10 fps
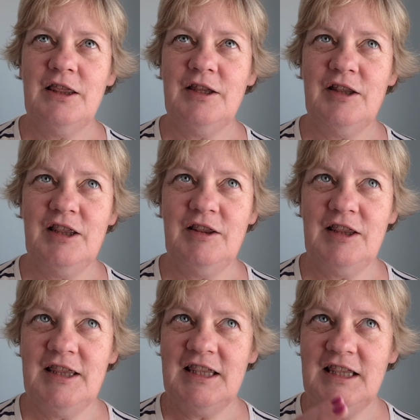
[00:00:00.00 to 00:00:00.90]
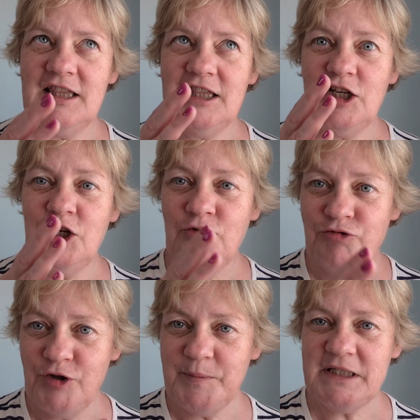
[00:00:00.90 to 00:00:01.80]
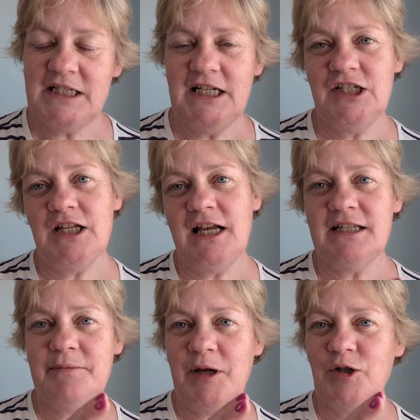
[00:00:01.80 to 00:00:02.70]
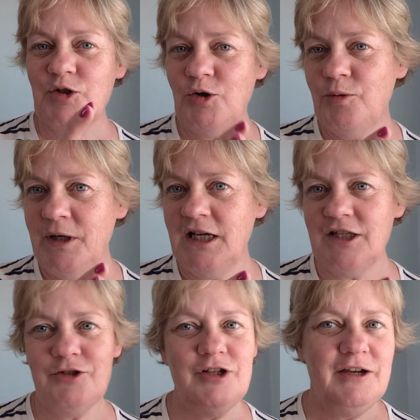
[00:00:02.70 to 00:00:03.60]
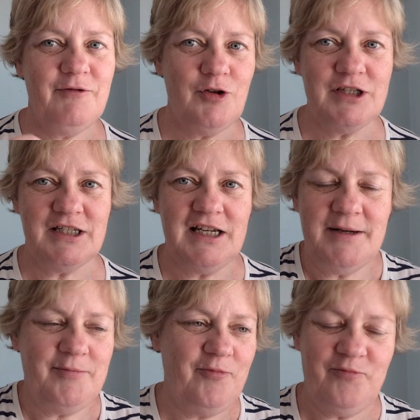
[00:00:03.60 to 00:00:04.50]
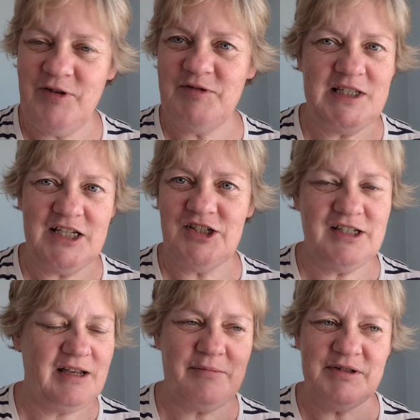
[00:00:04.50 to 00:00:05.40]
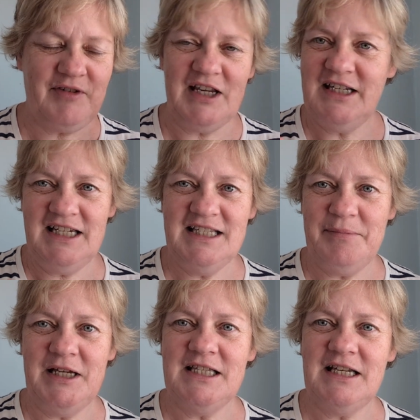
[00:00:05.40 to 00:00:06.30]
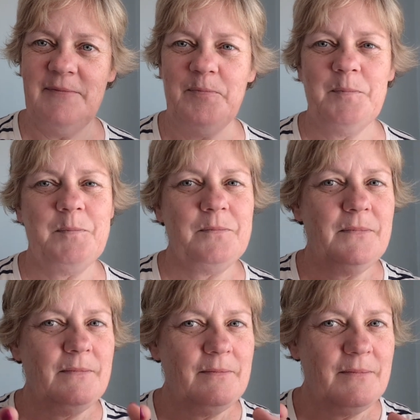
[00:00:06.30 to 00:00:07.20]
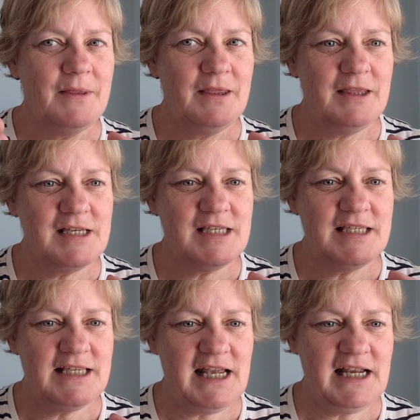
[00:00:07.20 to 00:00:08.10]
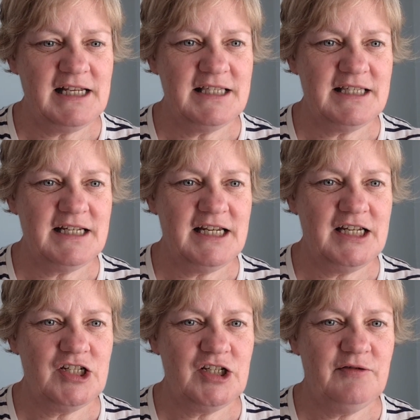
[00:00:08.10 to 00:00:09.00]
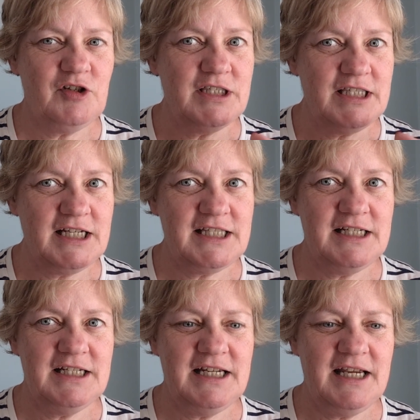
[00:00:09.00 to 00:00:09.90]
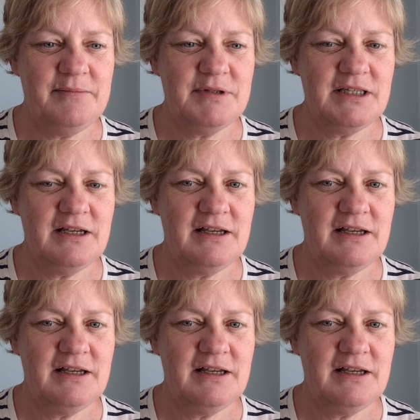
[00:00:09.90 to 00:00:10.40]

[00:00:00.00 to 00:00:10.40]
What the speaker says: the group stage lasts about 2 weeks, so you have lots of time, 50 stitches, and that was fine, easy peasy. The second stage, you've got 16 games.